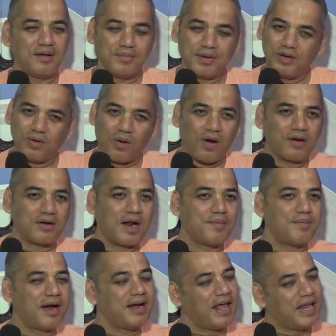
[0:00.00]
But Lord
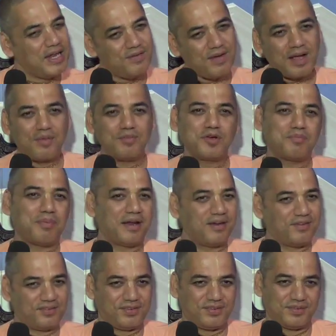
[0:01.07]
Rama had anyway come to
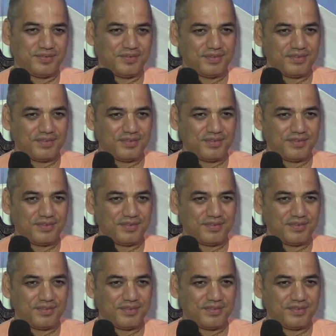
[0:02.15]
punish